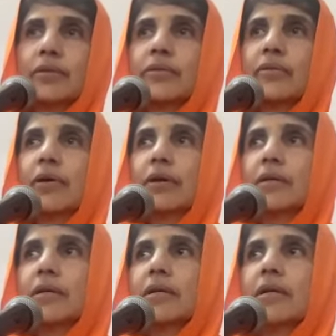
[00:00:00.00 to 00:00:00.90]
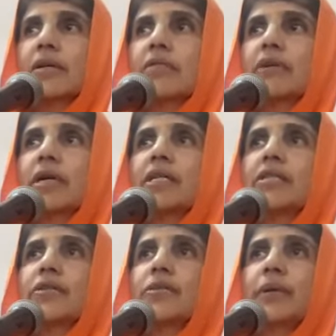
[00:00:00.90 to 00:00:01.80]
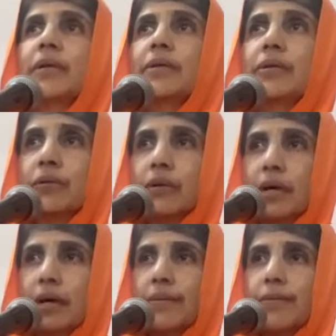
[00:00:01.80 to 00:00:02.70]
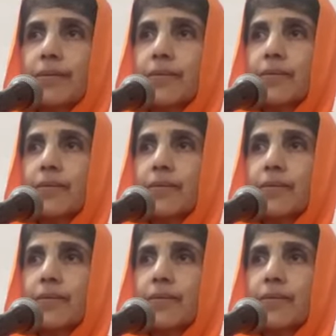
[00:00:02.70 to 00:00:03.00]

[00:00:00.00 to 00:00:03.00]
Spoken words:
is called virtual yoga,